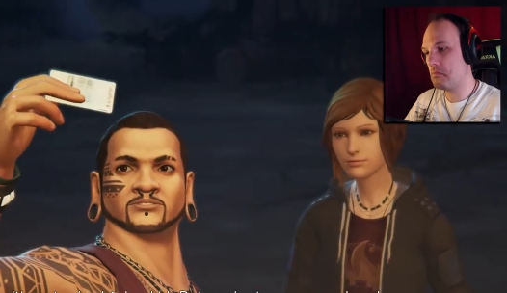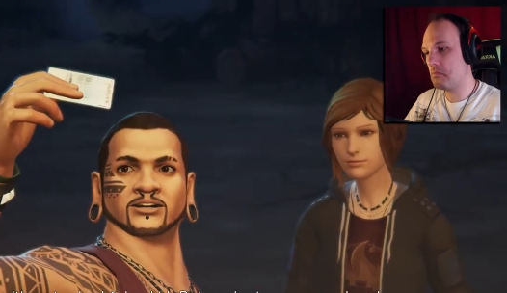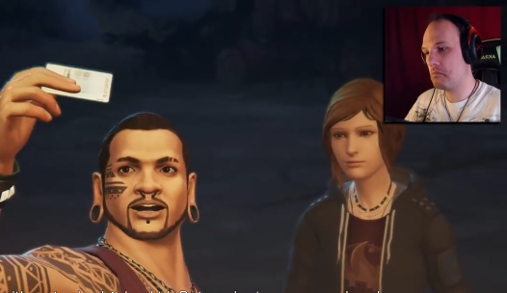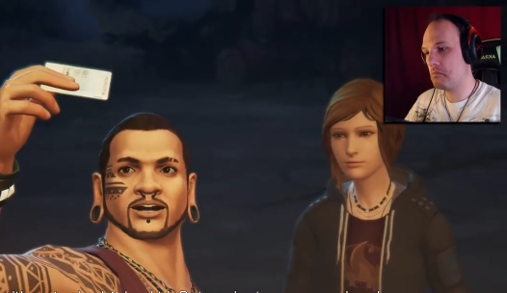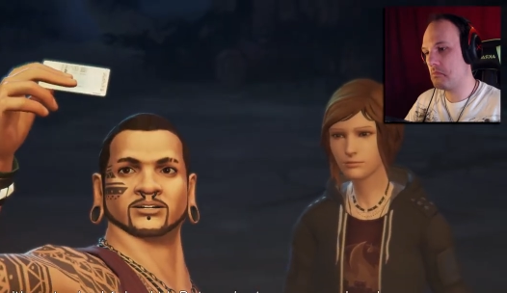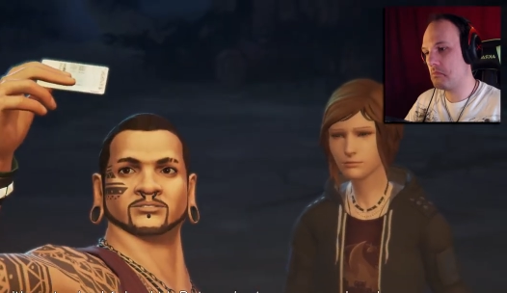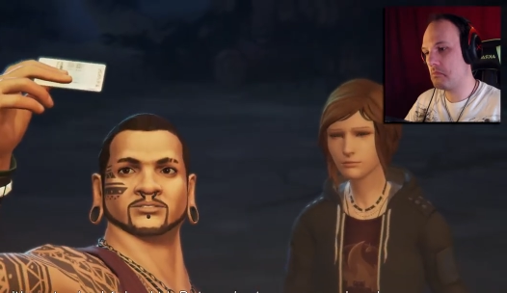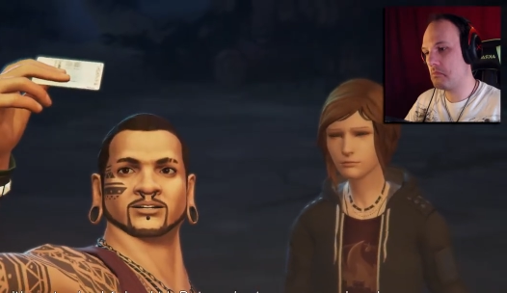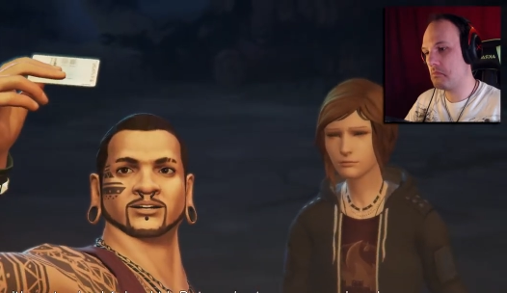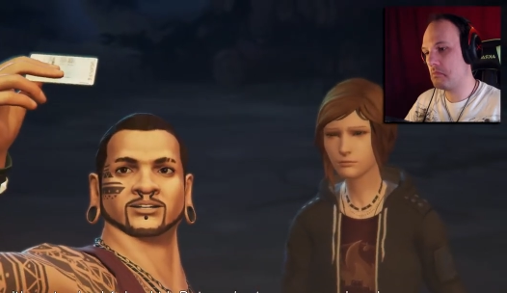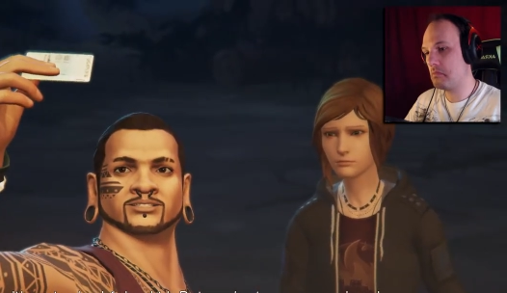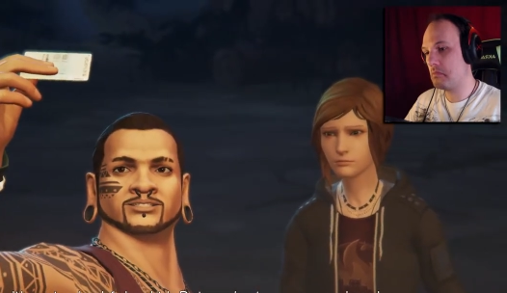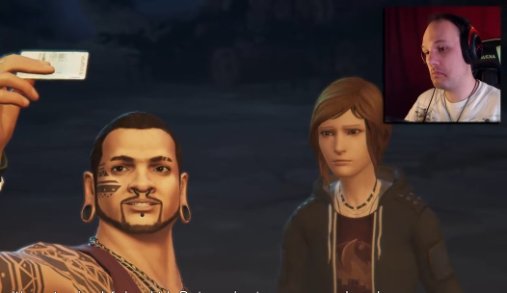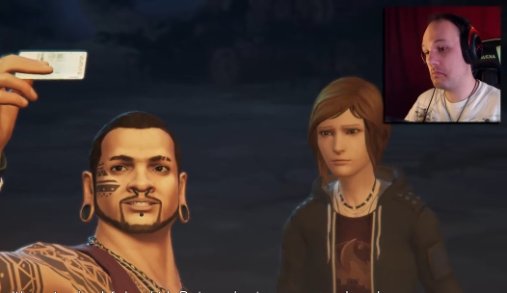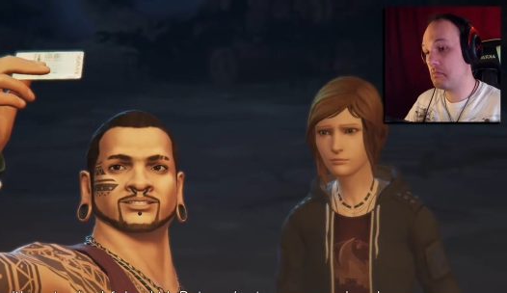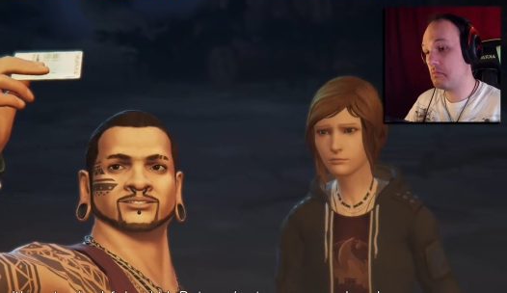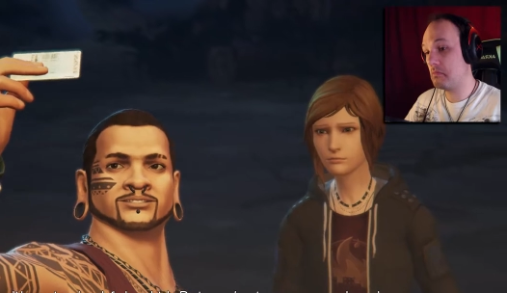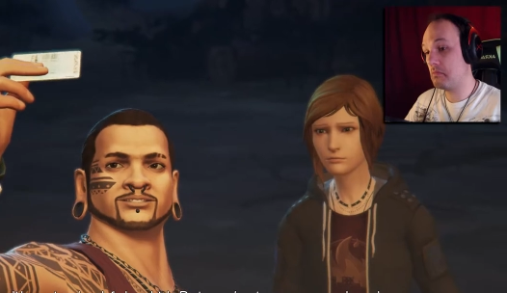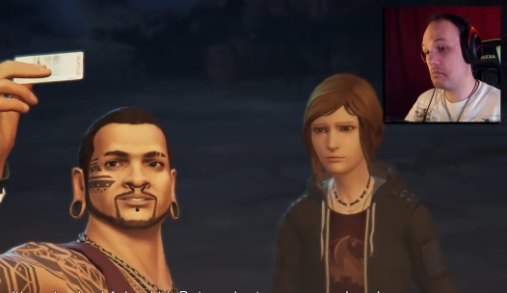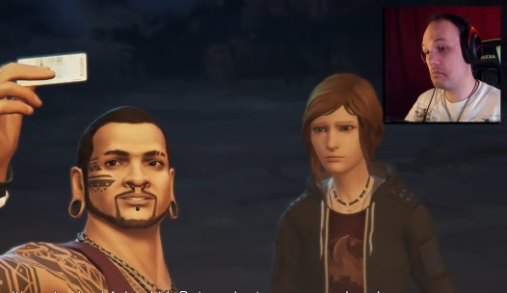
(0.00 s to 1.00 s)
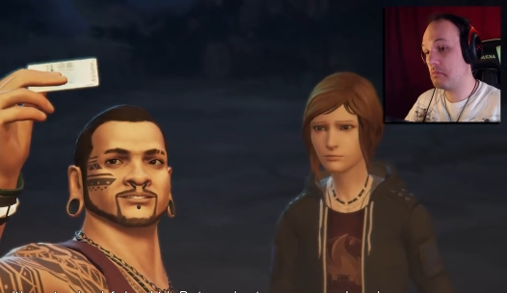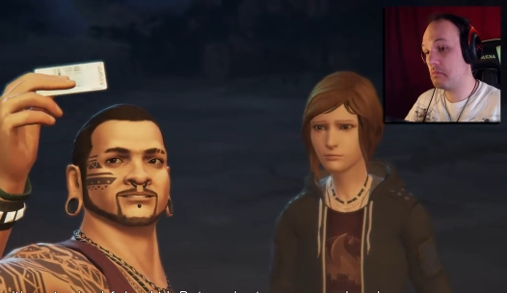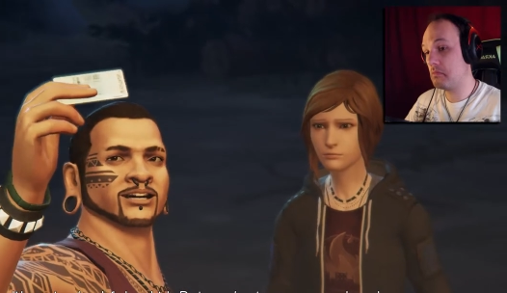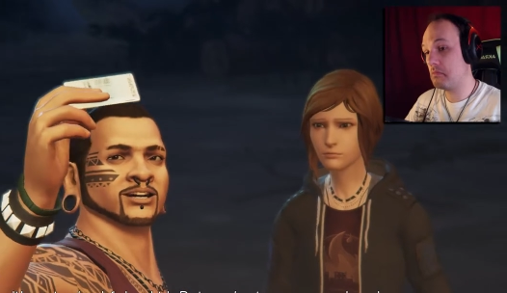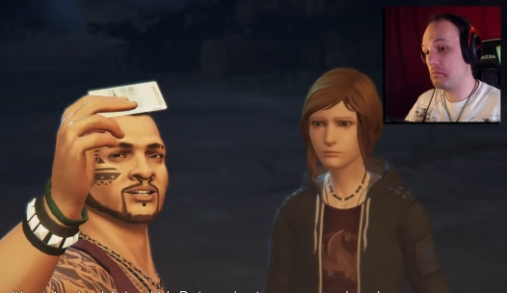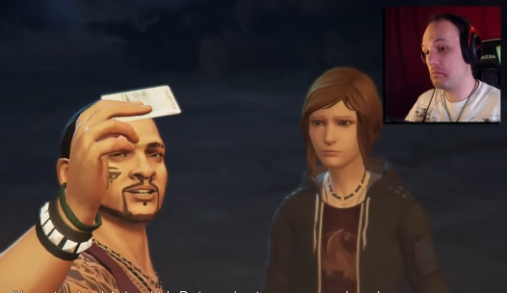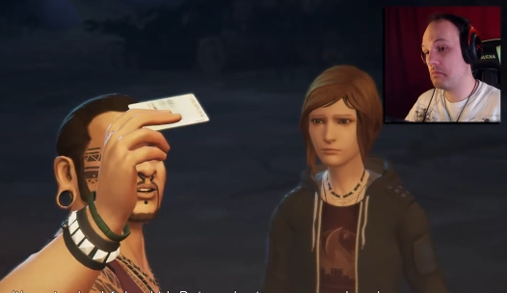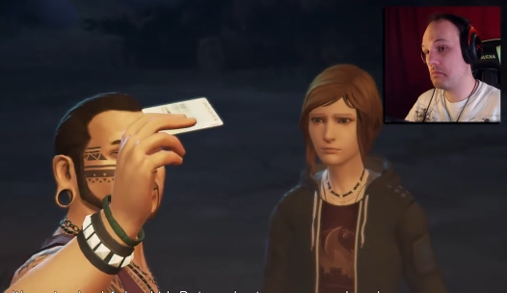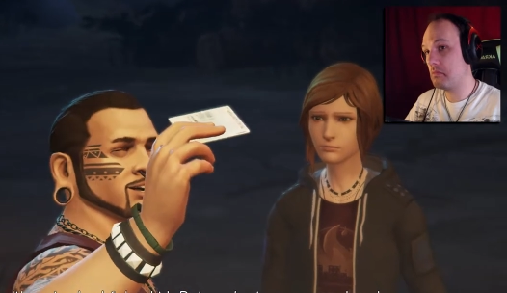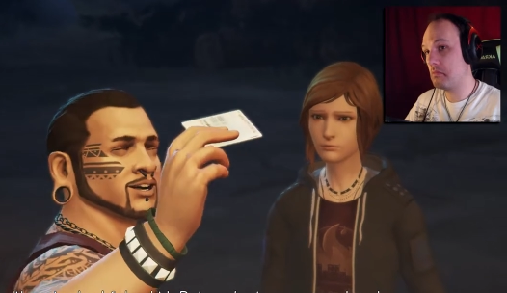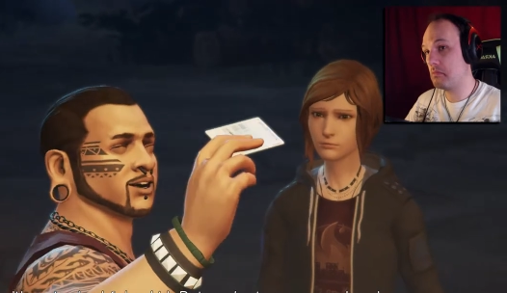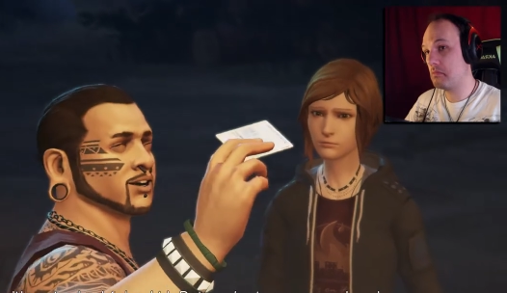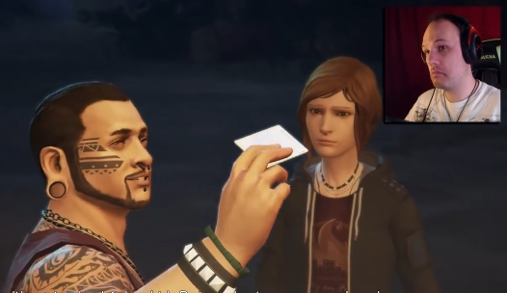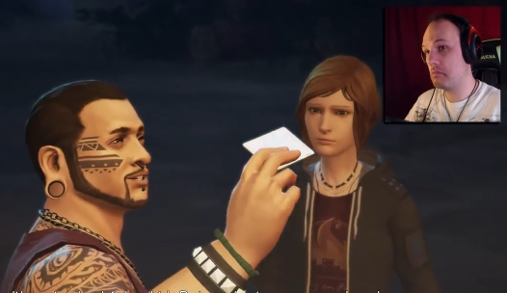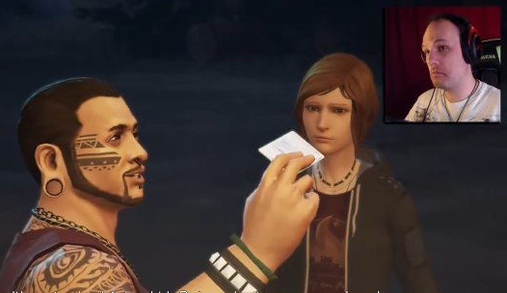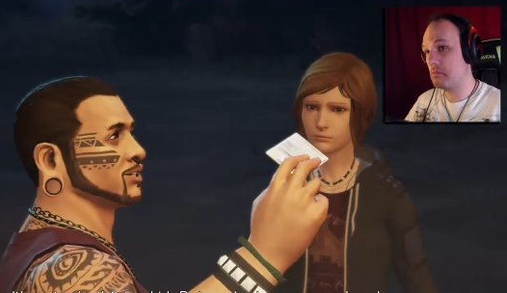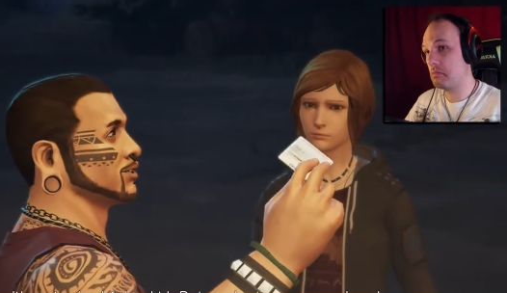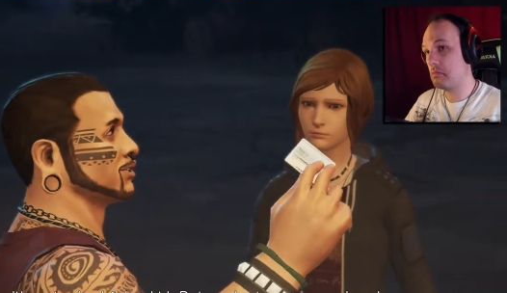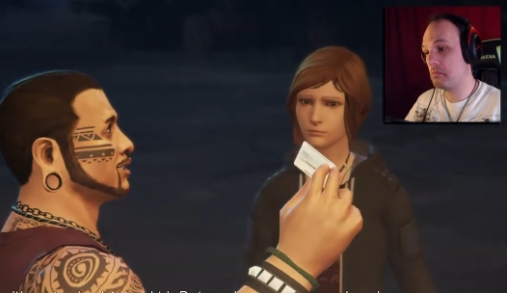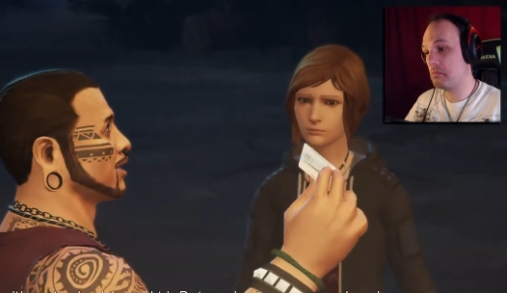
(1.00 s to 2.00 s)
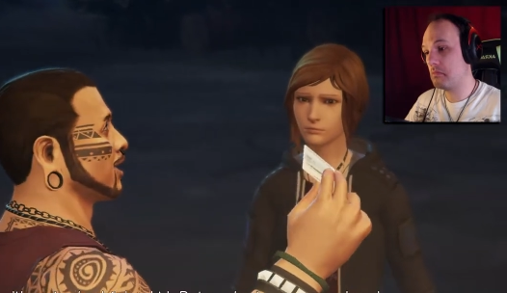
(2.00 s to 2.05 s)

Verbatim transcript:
Speaker 1: fake, kid, but you're in over your